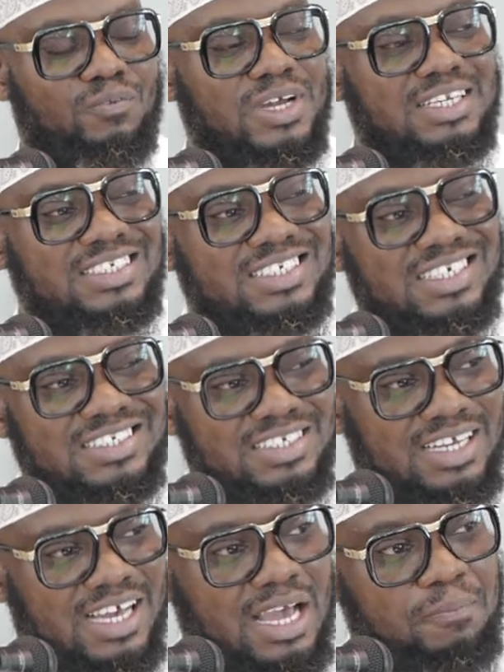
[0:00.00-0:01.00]
When this
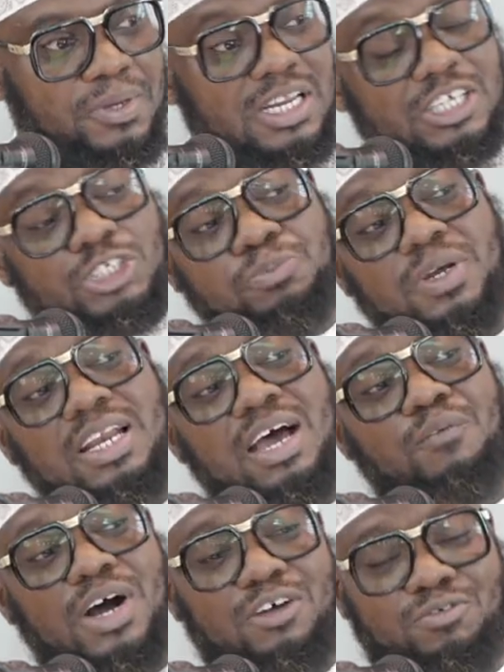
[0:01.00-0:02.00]
incident happened, it spread
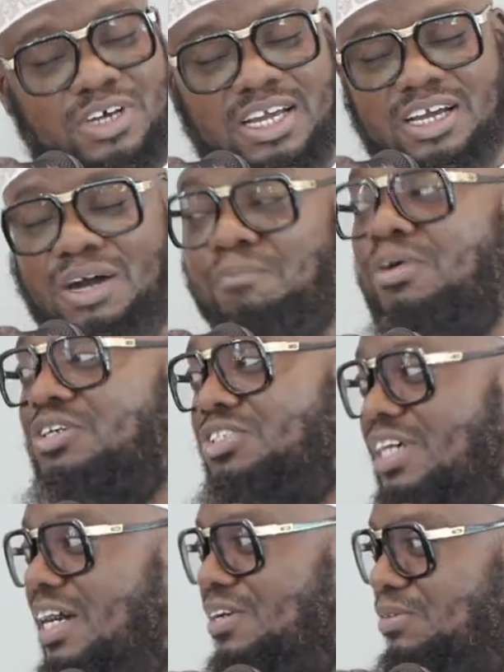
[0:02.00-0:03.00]
like wildfire
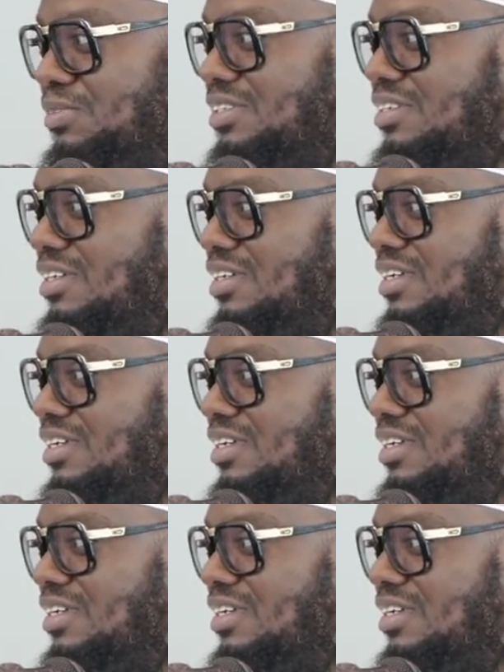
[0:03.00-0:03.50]
amongst the Arabs.